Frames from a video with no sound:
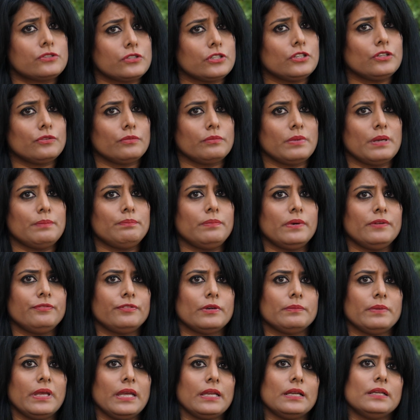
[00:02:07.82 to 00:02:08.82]
do you remember
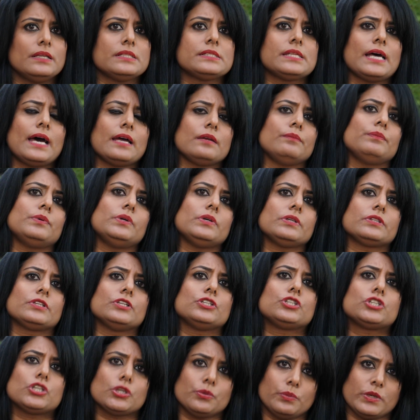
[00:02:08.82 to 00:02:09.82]
from Hitler's handbook the
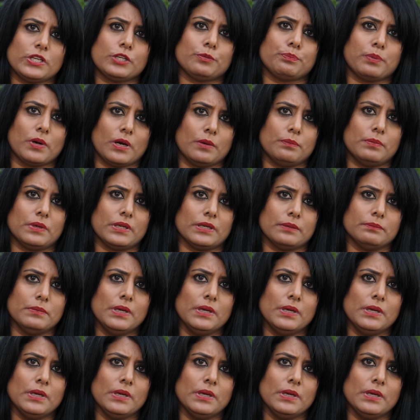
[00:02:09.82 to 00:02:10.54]
Jewish problem?